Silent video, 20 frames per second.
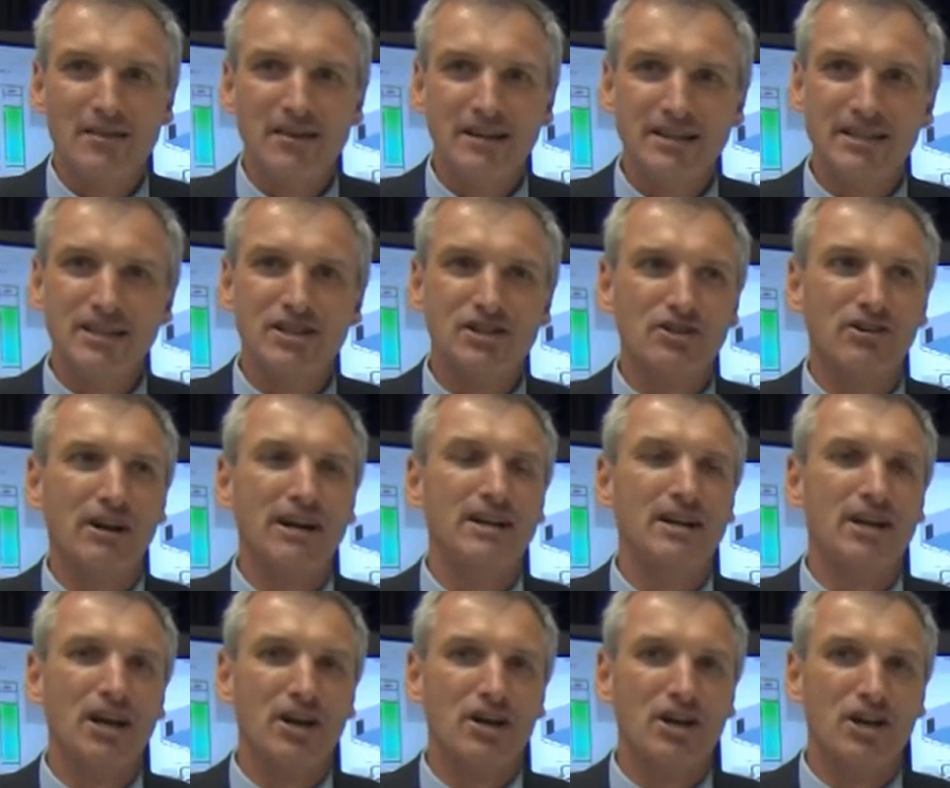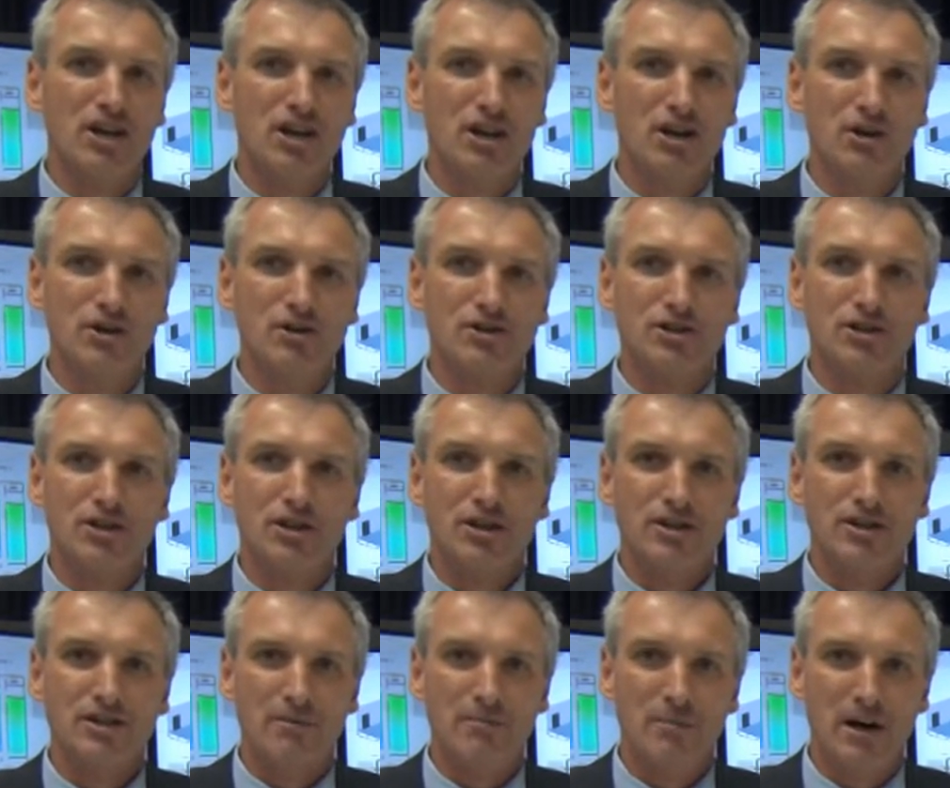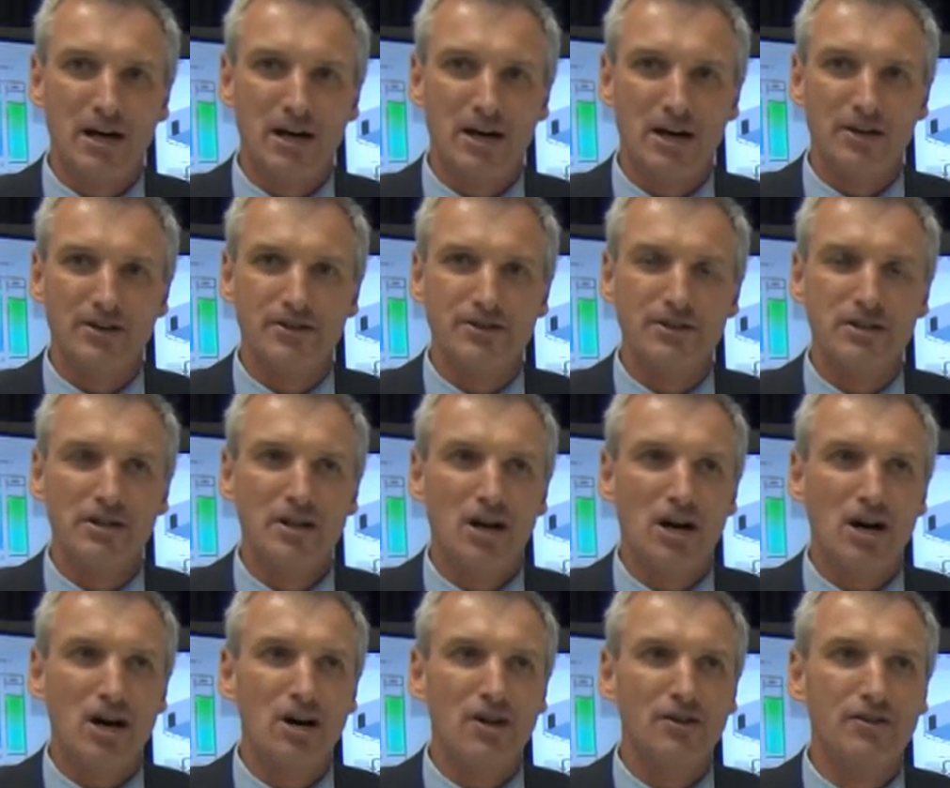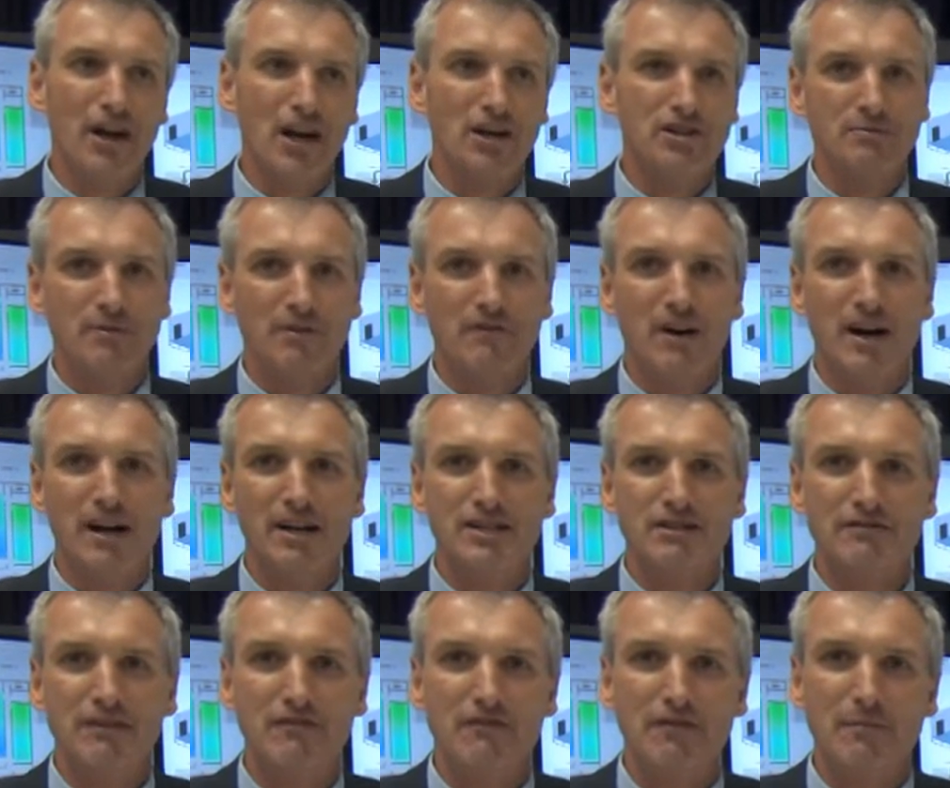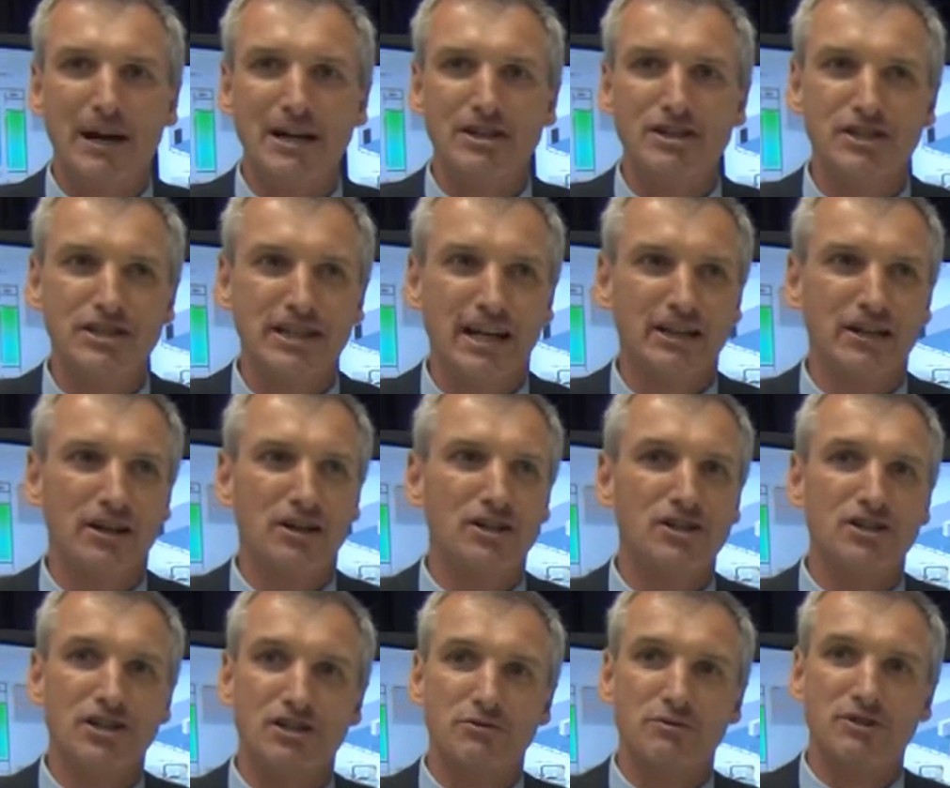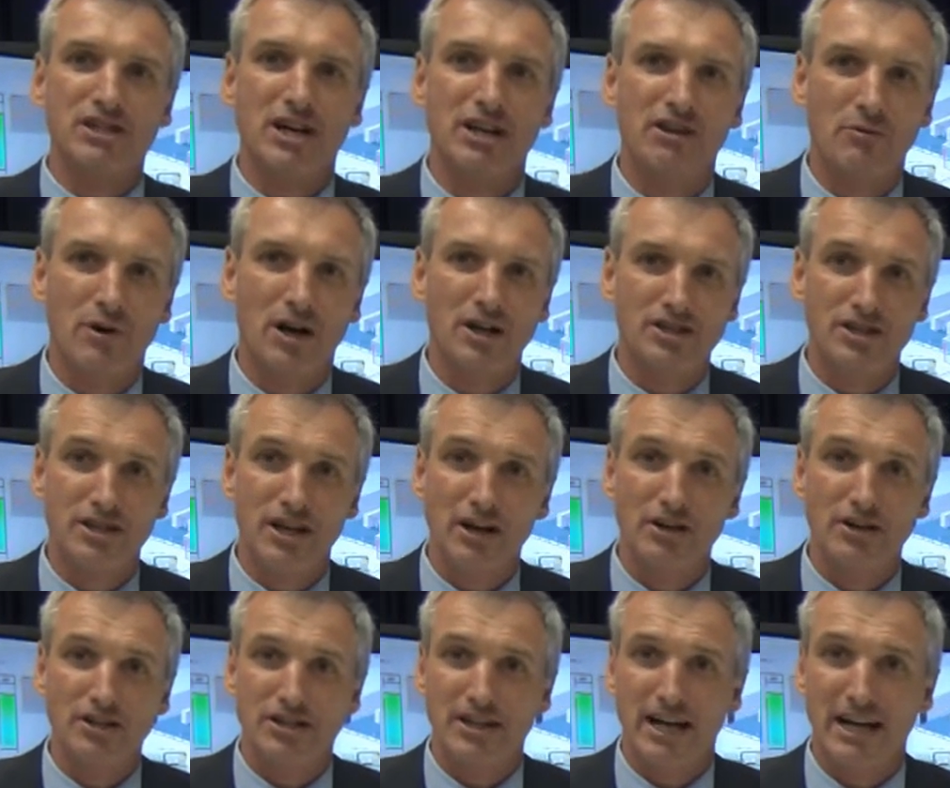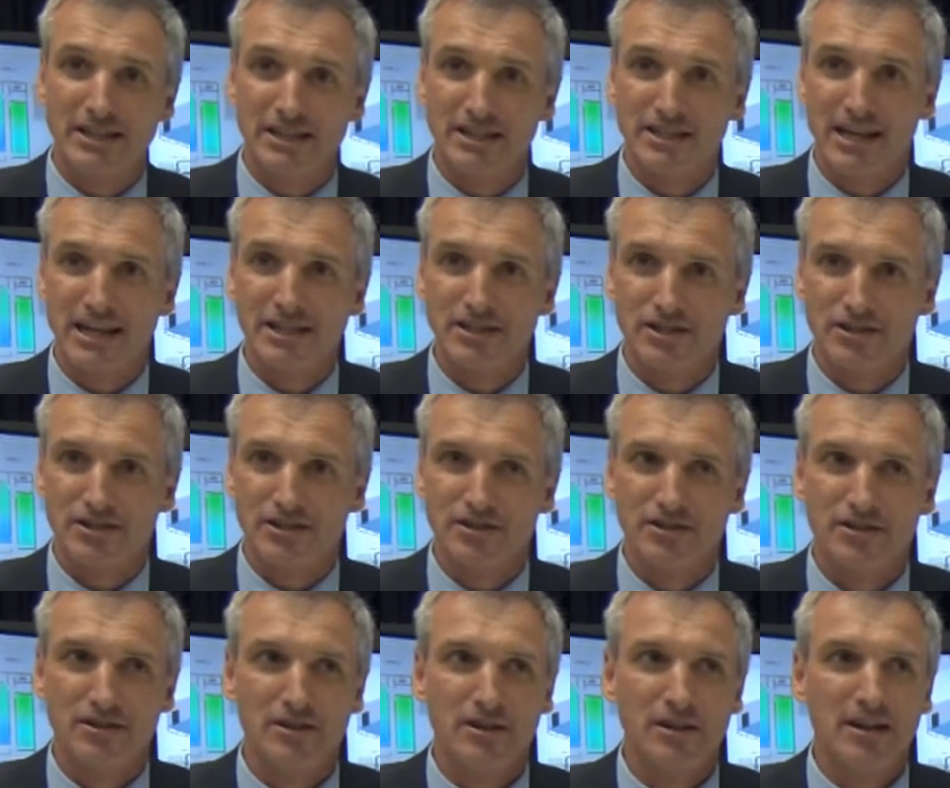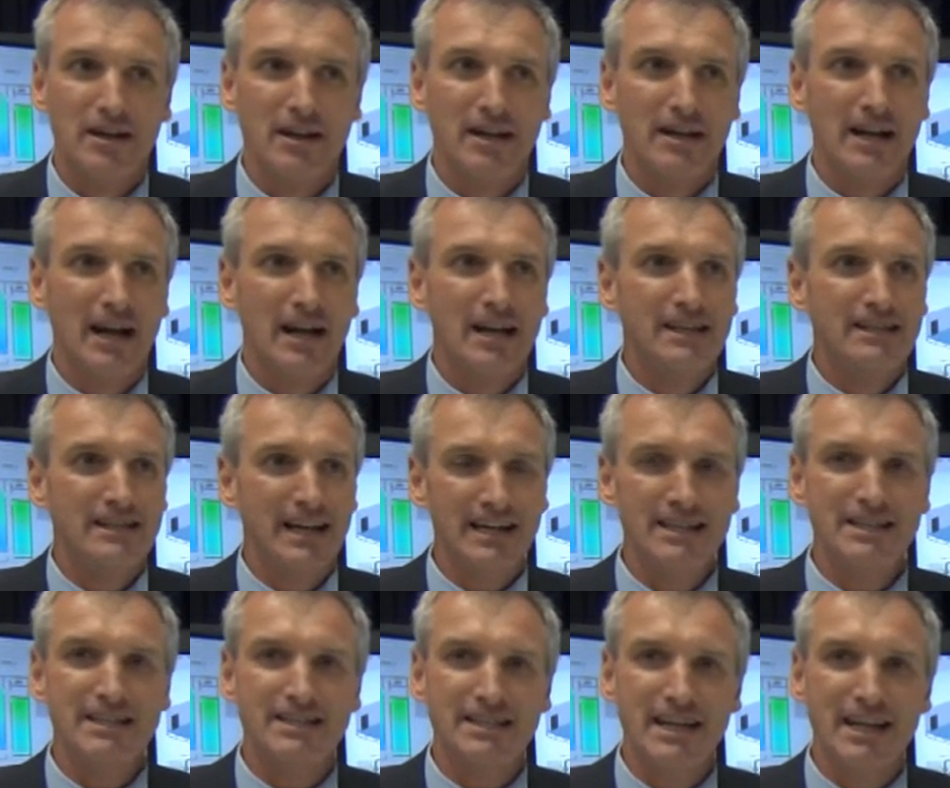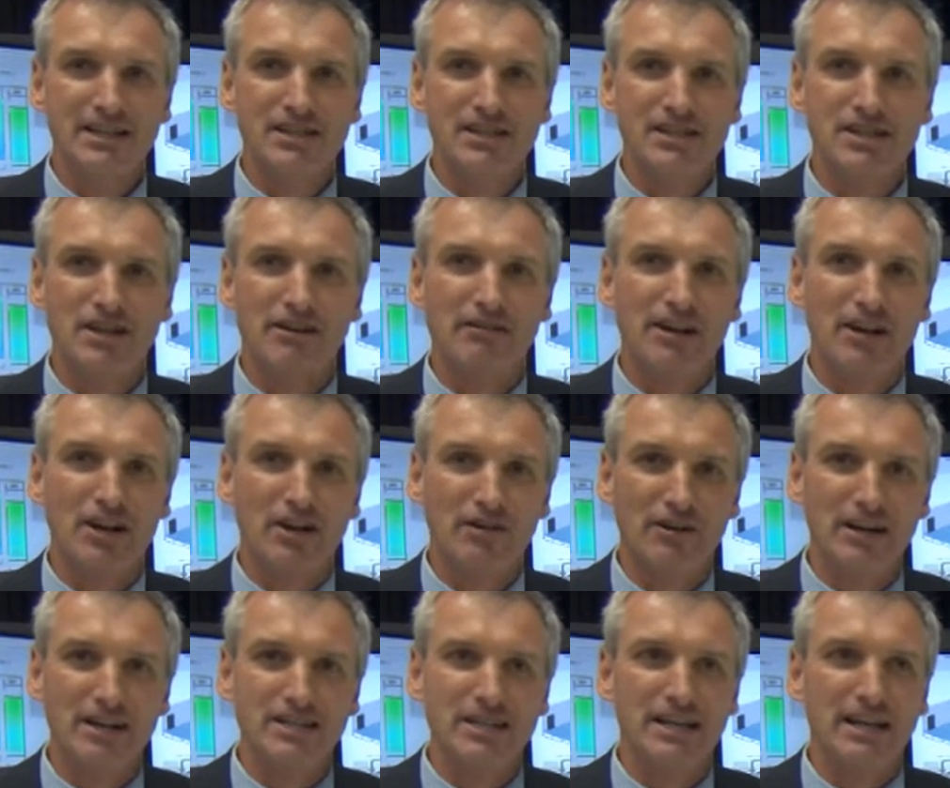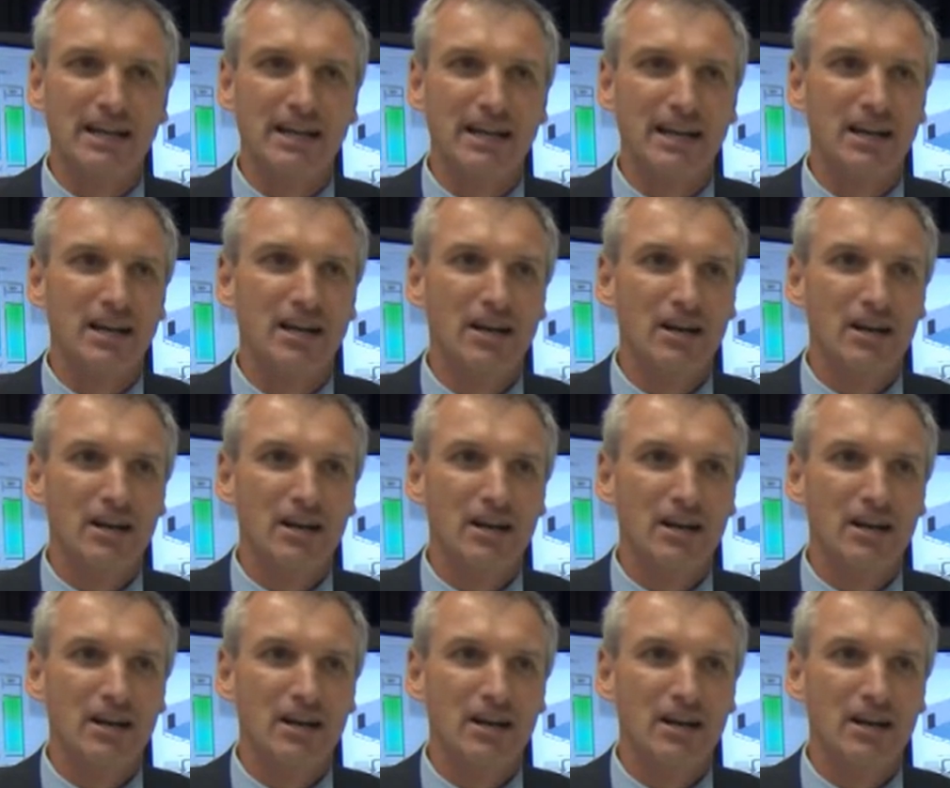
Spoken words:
This is creating a huge demand on those providers of information technologies which otherwise are known as data centers. Now, data centers are increasingly